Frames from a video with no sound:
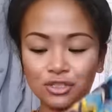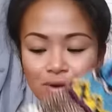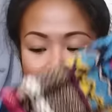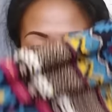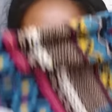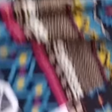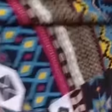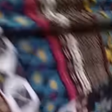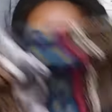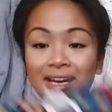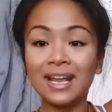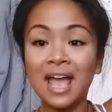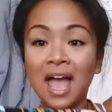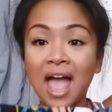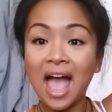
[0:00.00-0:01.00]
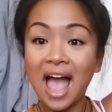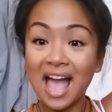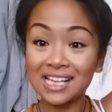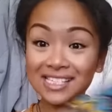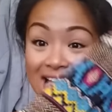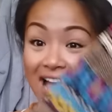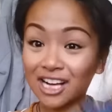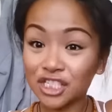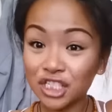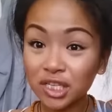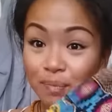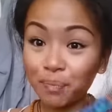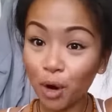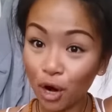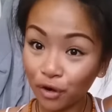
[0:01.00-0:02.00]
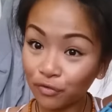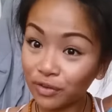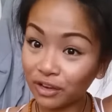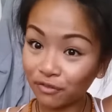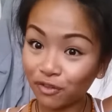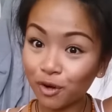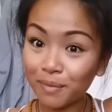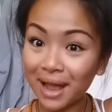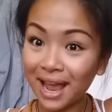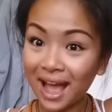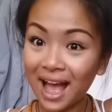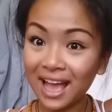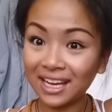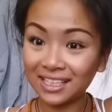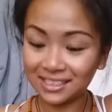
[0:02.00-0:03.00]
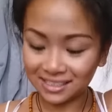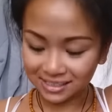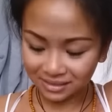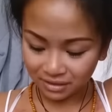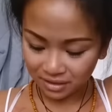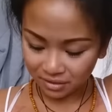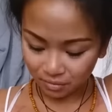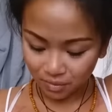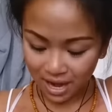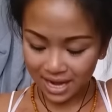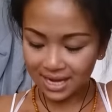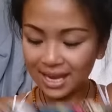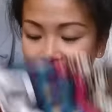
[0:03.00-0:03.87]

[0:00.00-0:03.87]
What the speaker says: dress that is actually perfect for my height. Right?